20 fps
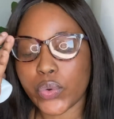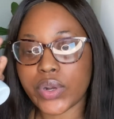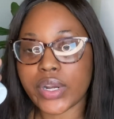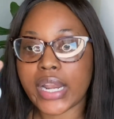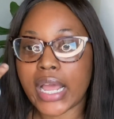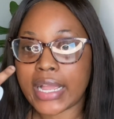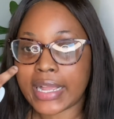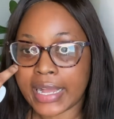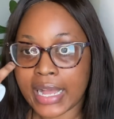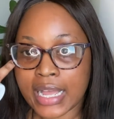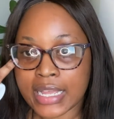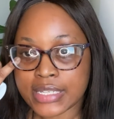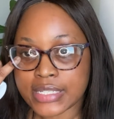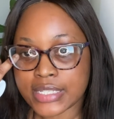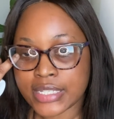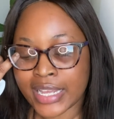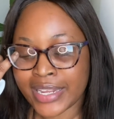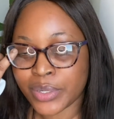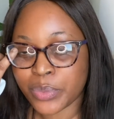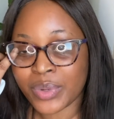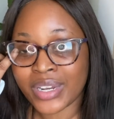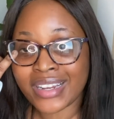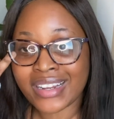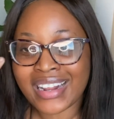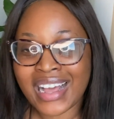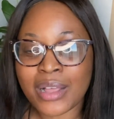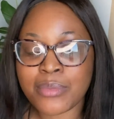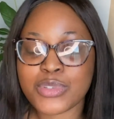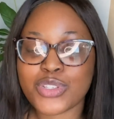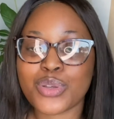like I said, when it
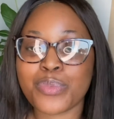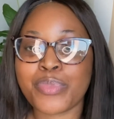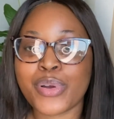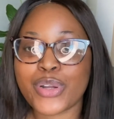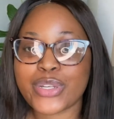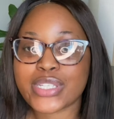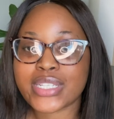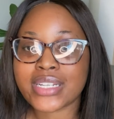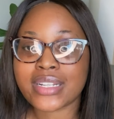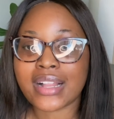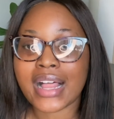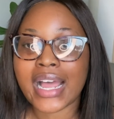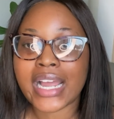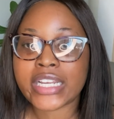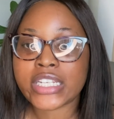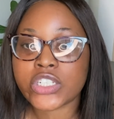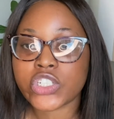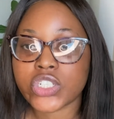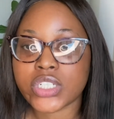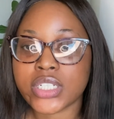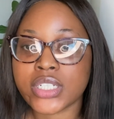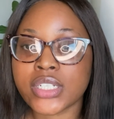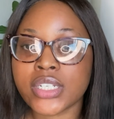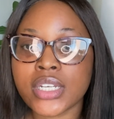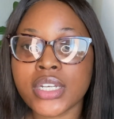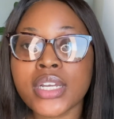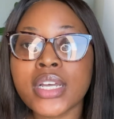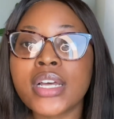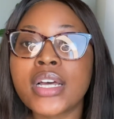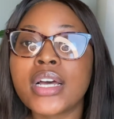comes to personal hygiene,
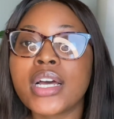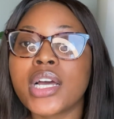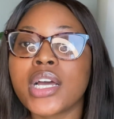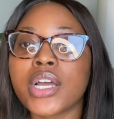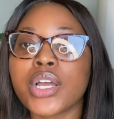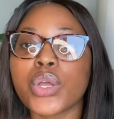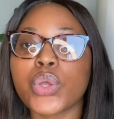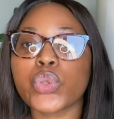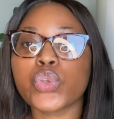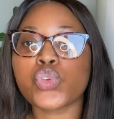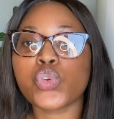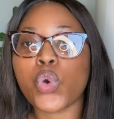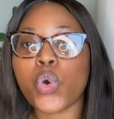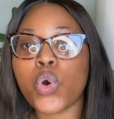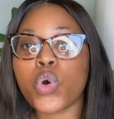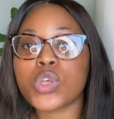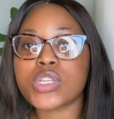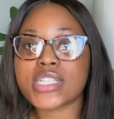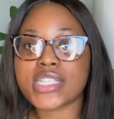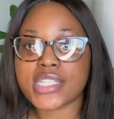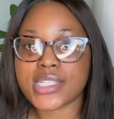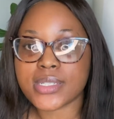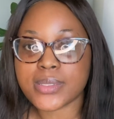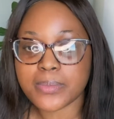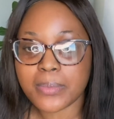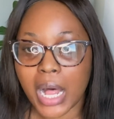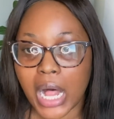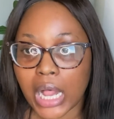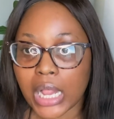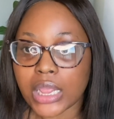your
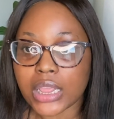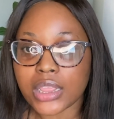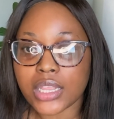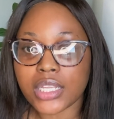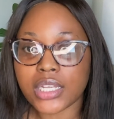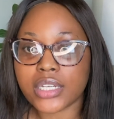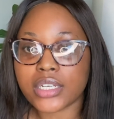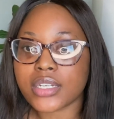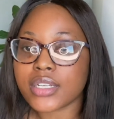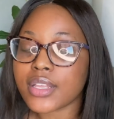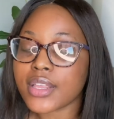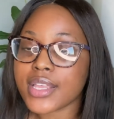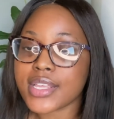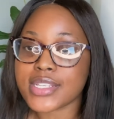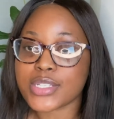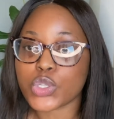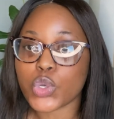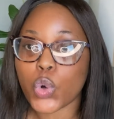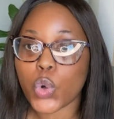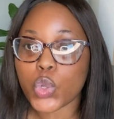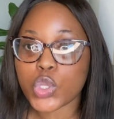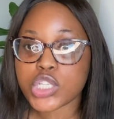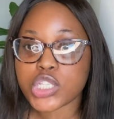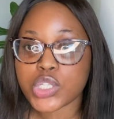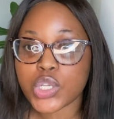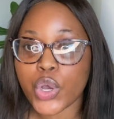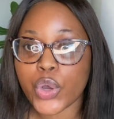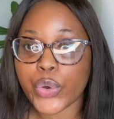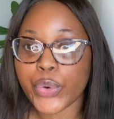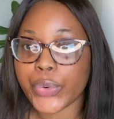smell is
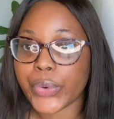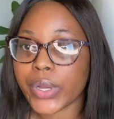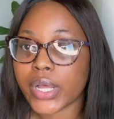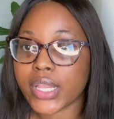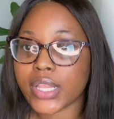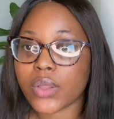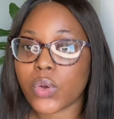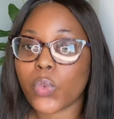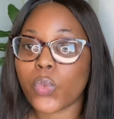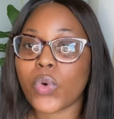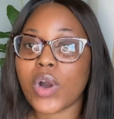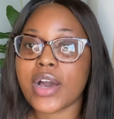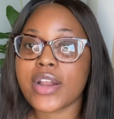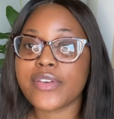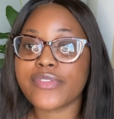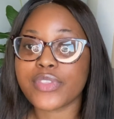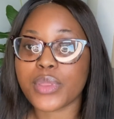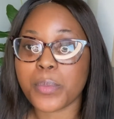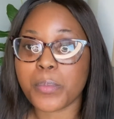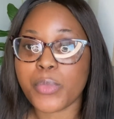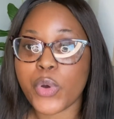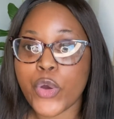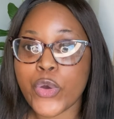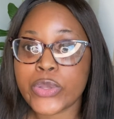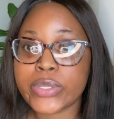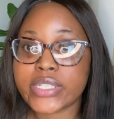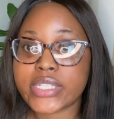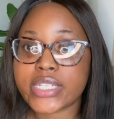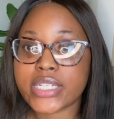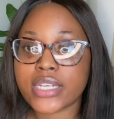also one of the
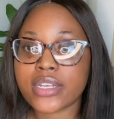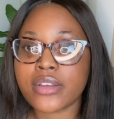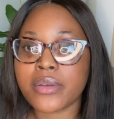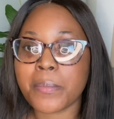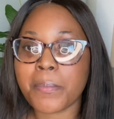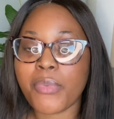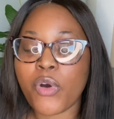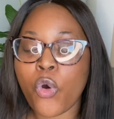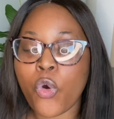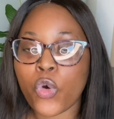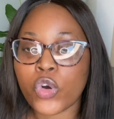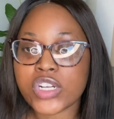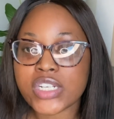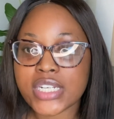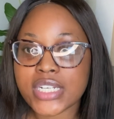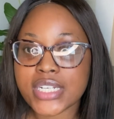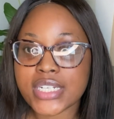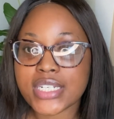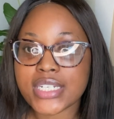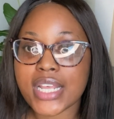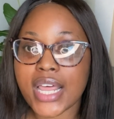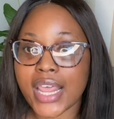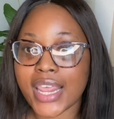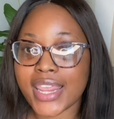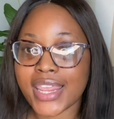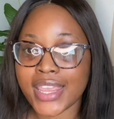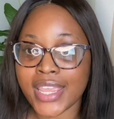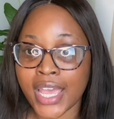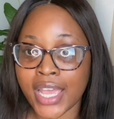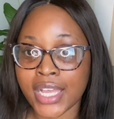most important
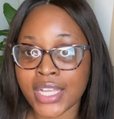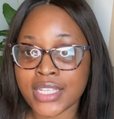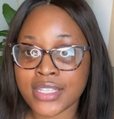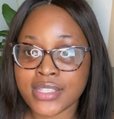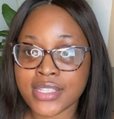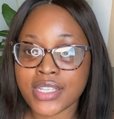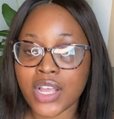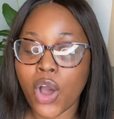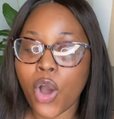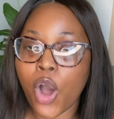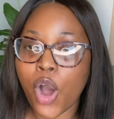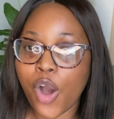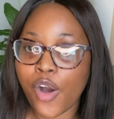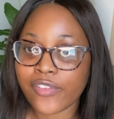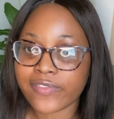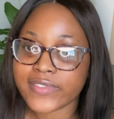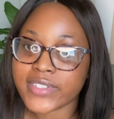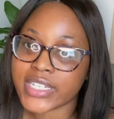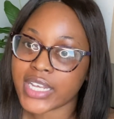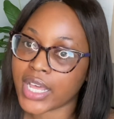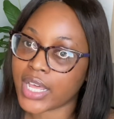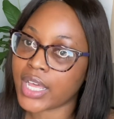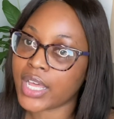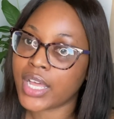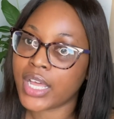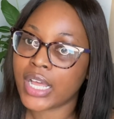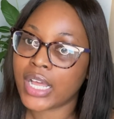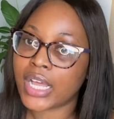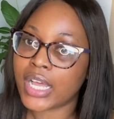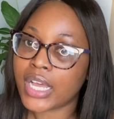things after
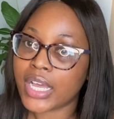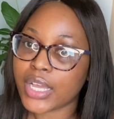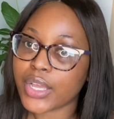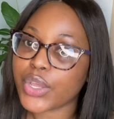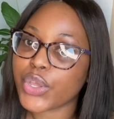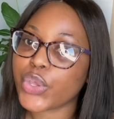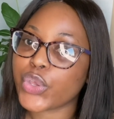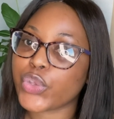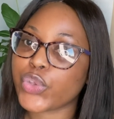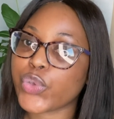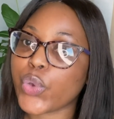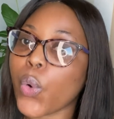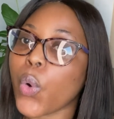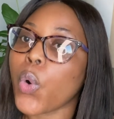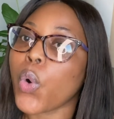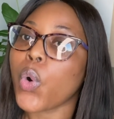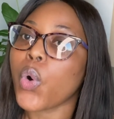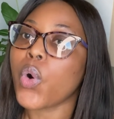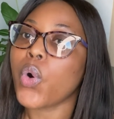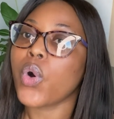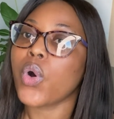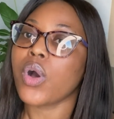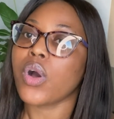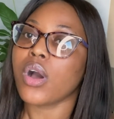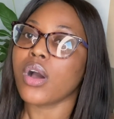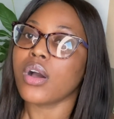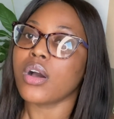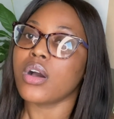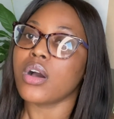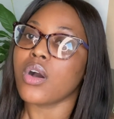your
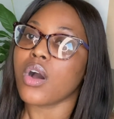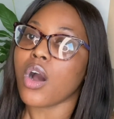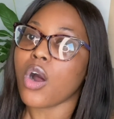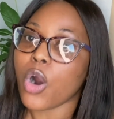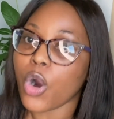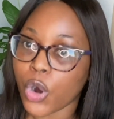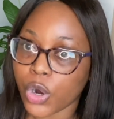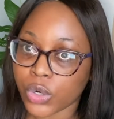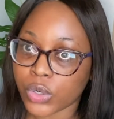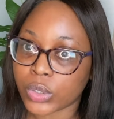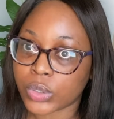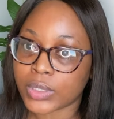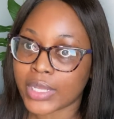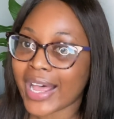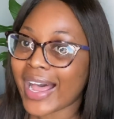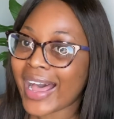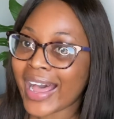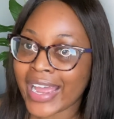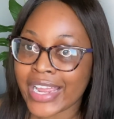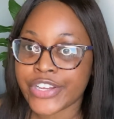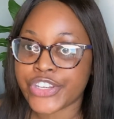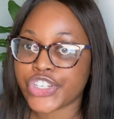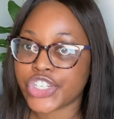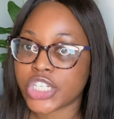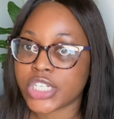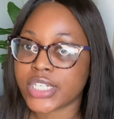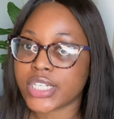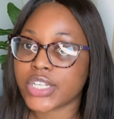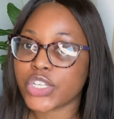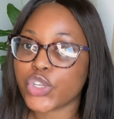oral
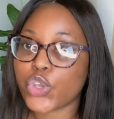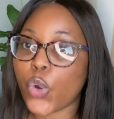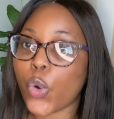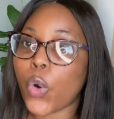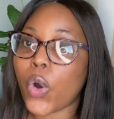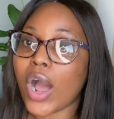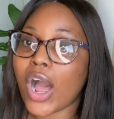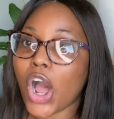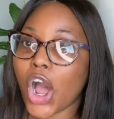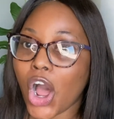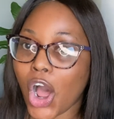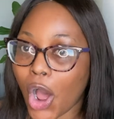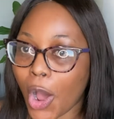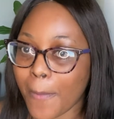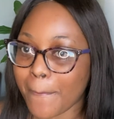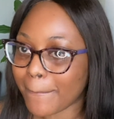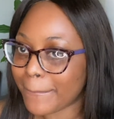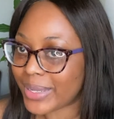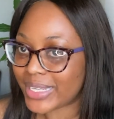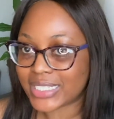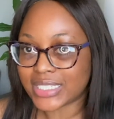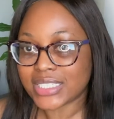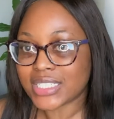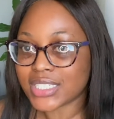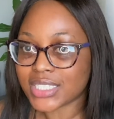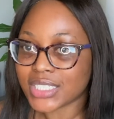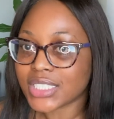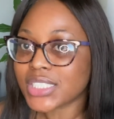hygiene. Your armpit